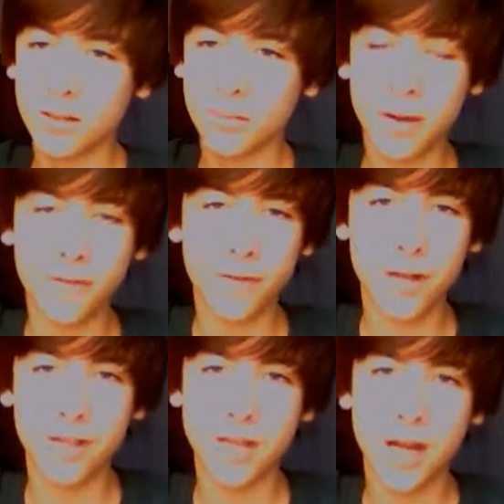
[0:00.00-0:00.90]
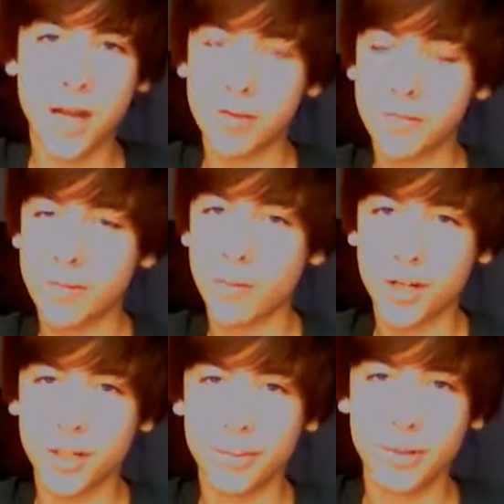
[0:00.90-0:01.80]
my friends and we've been
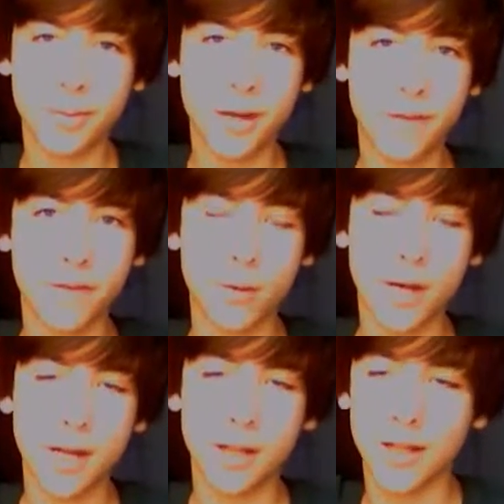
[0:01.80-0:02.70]
watching PewDiePie for a while.